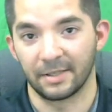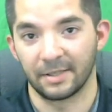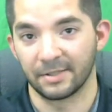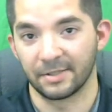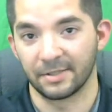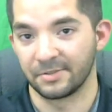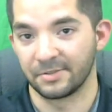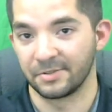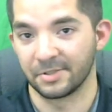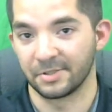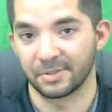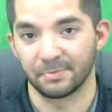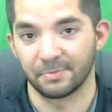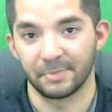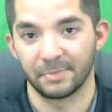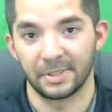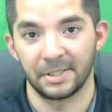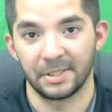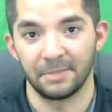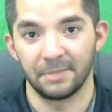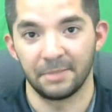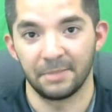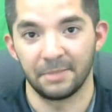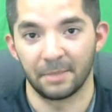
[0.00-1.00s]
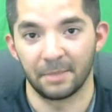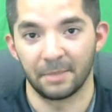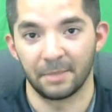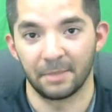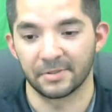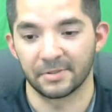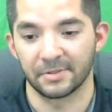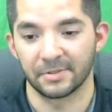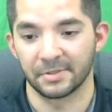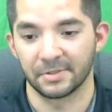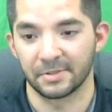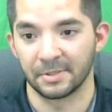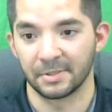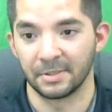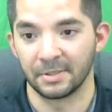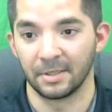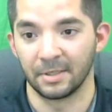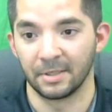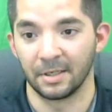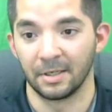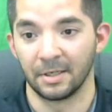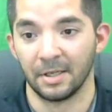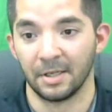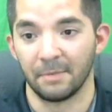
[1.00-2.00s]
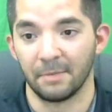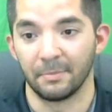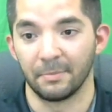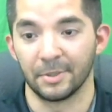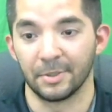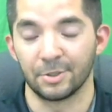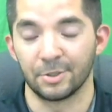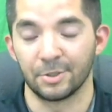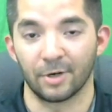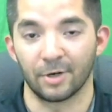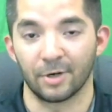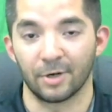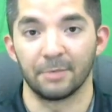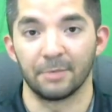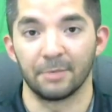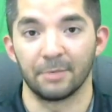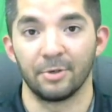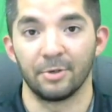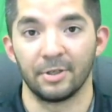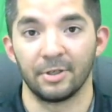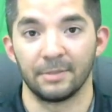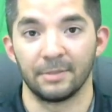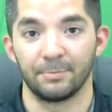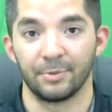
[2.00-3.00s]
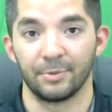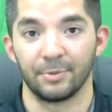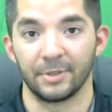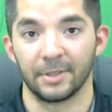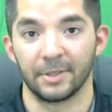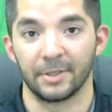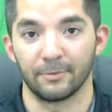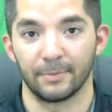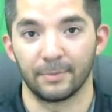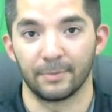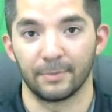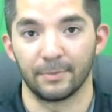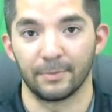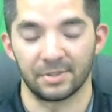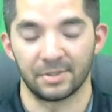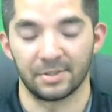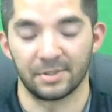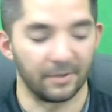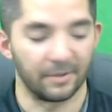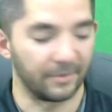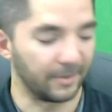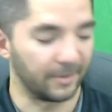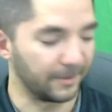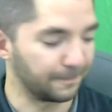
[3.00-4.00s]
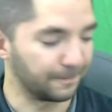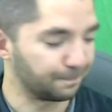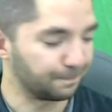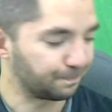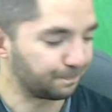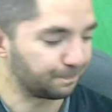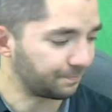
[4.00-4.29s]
This is just me, my business, and me trying to put the information out there.